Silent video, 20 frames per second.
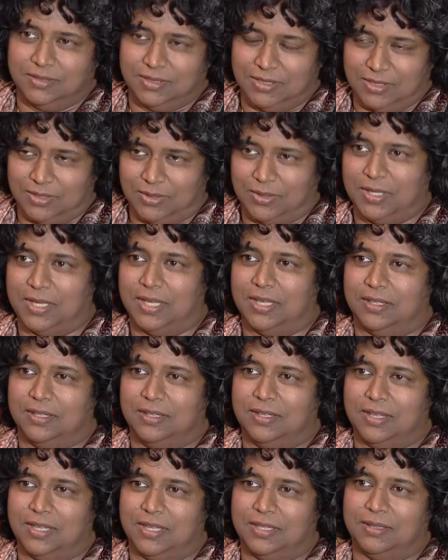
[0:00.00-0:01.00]
Okay,
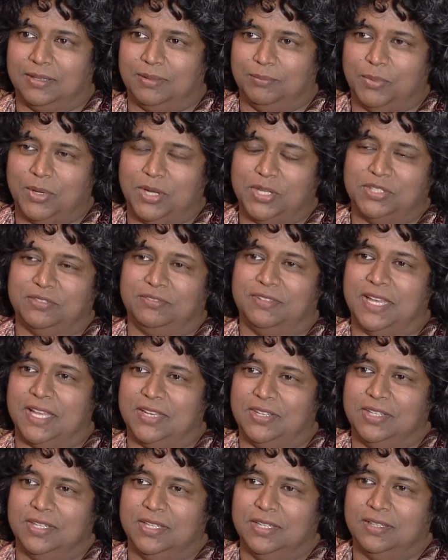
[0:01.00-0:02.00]
and part of
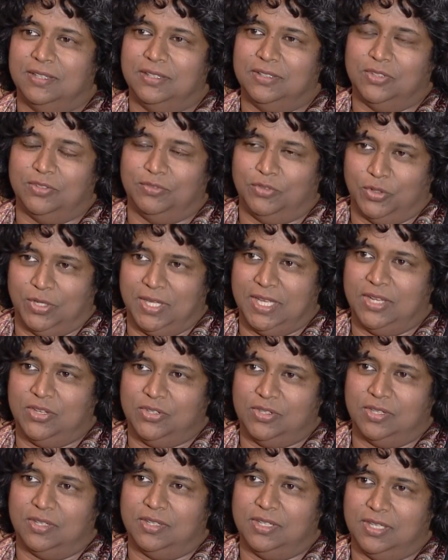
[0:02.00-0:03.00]
that
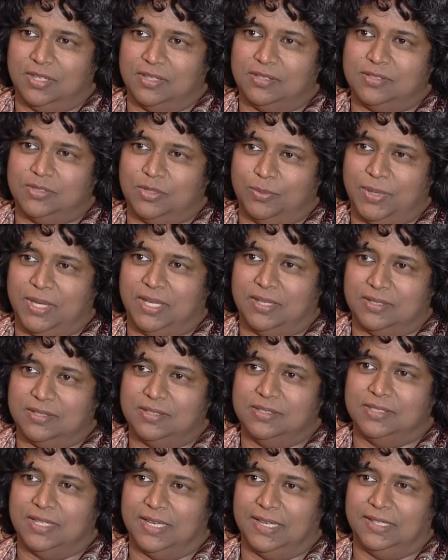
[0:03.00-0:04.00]
vocation is to make a
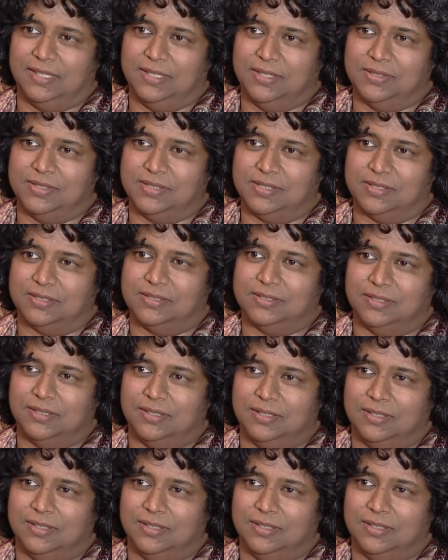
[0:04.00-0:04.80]
diagnosis.